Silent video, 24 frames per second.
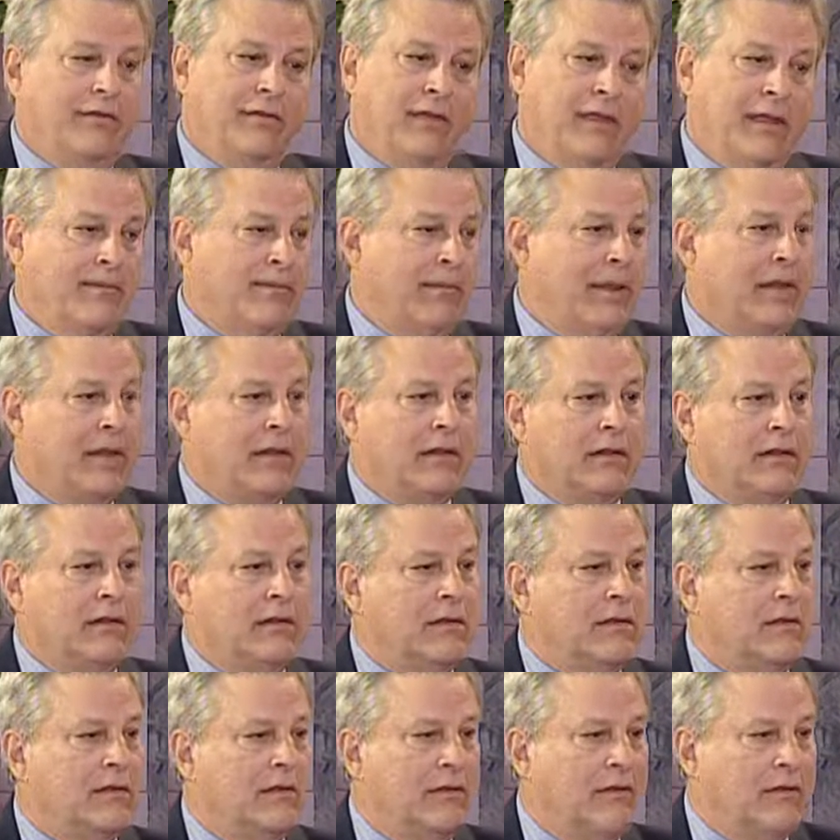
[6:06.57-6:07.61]
They make a,
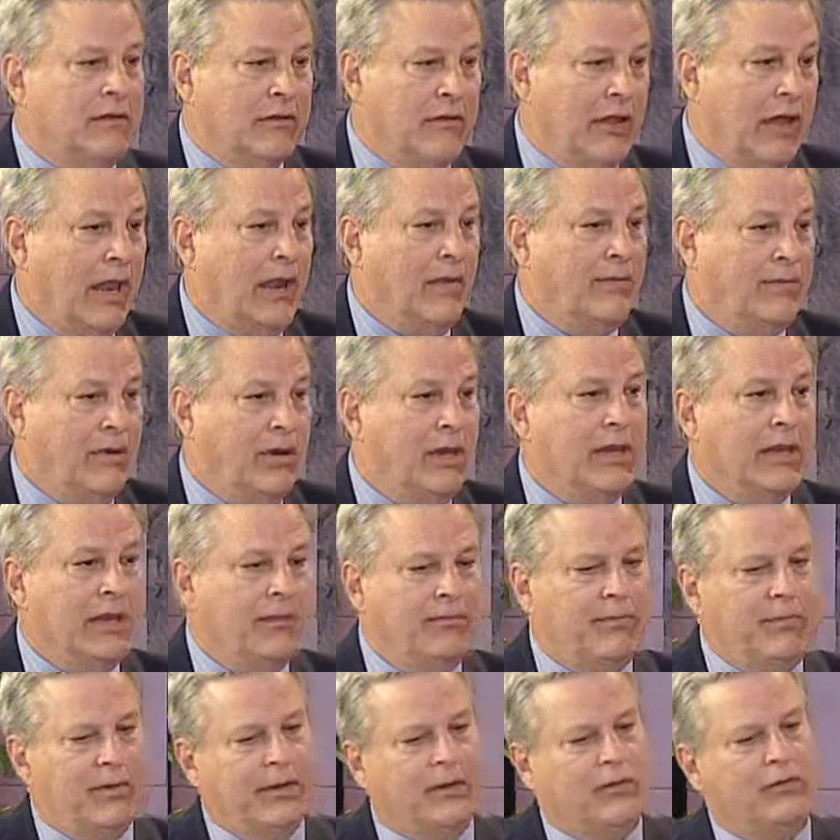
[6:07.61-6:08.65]
a, lot of money,
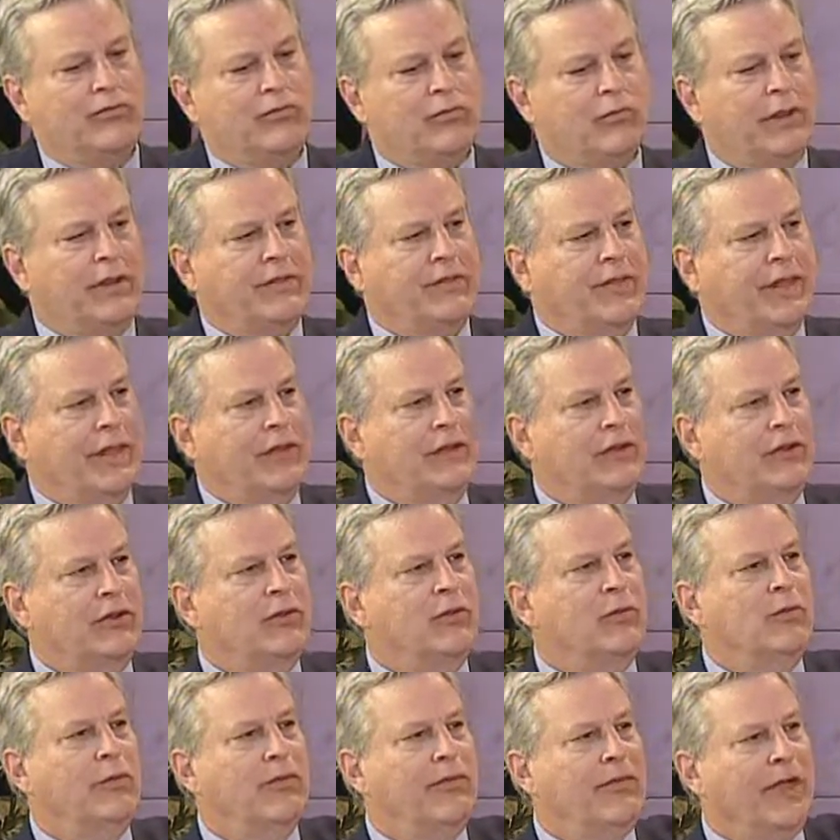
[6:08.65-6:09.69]
but it's what they do
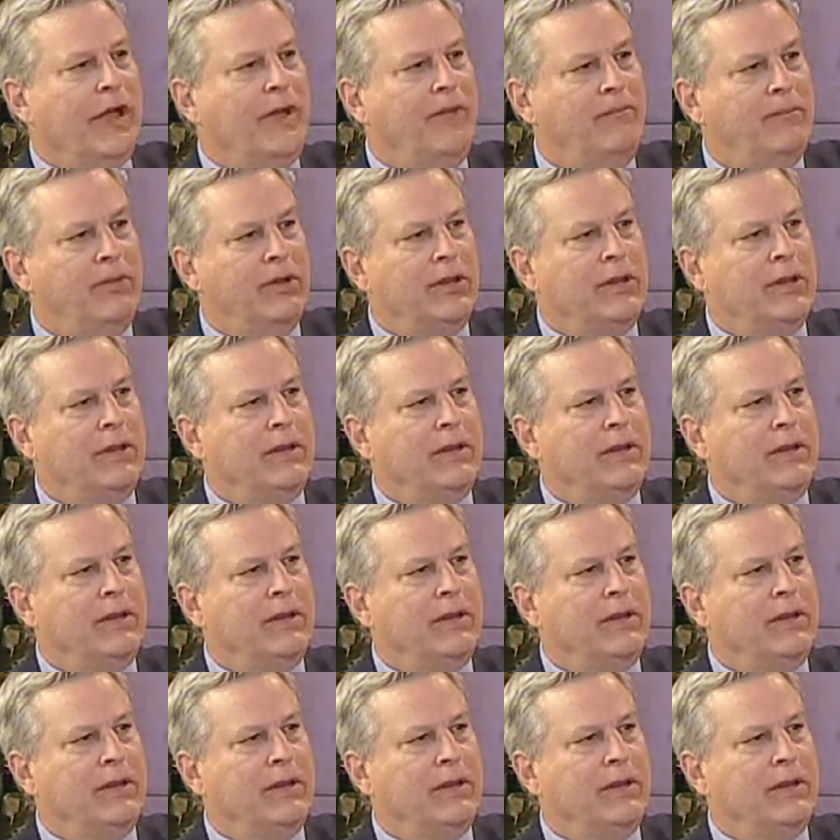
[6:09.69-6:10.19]
with that money.